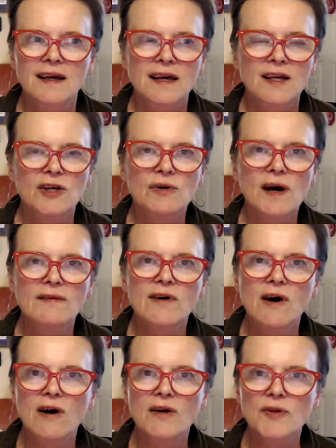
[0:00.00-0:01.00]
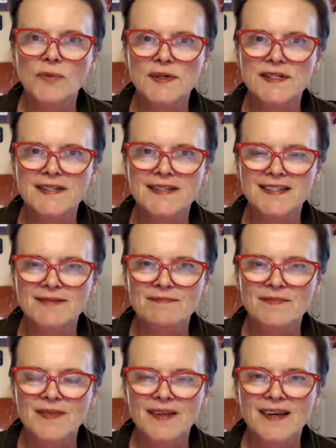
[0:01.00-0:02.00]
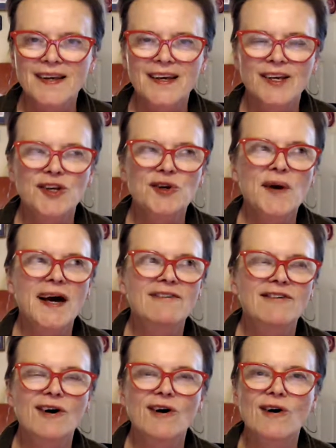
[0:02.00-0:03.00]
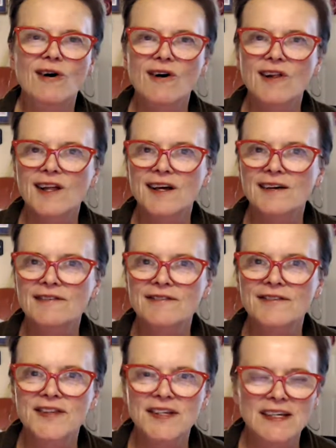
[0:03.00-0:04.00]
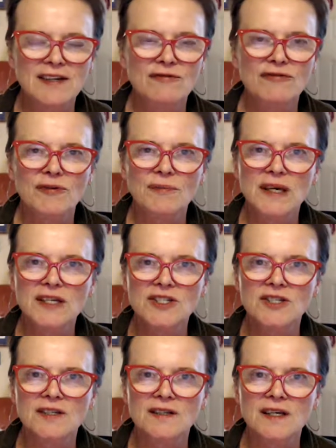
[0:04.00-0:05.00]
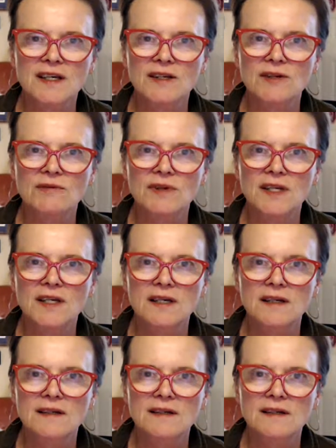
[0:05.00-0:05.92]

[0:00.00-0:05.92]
You have all the wisdom. You have all of the information that you need.